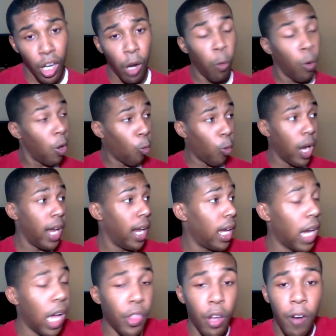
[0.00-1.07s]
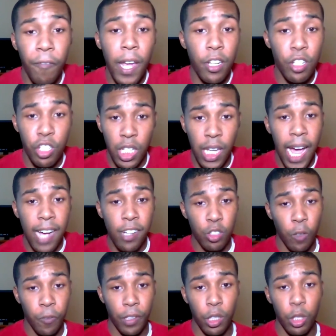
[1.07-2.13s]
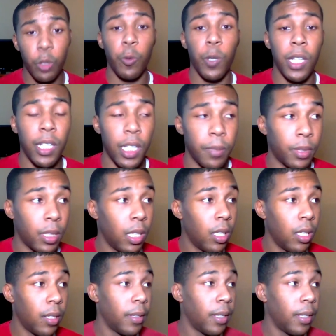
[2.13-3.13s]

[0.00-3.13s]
No, one another advantage he has over Lou Williams,